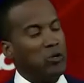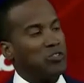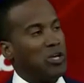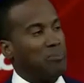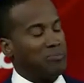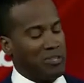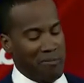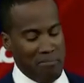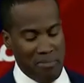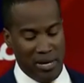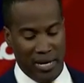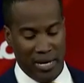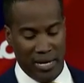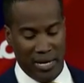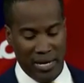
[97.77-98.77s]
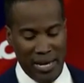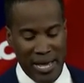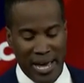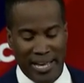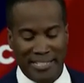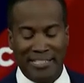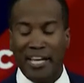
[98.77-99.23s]
up to me
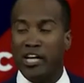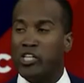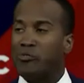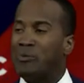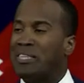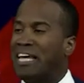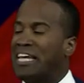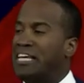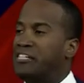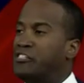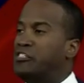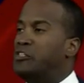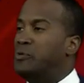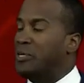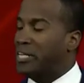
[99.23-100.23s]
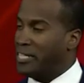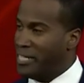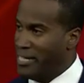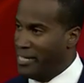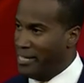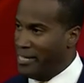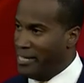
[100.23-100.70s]
and tells me that his
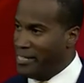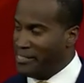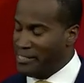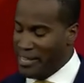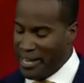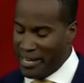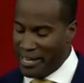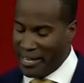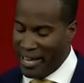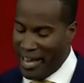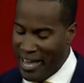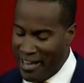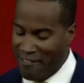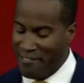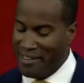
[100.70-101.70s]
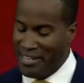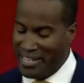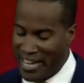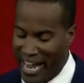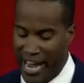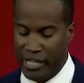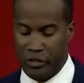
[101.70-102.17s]
unit is taking heavy
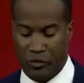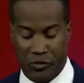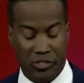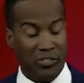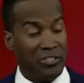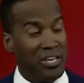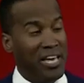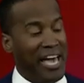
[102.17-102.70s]
casualties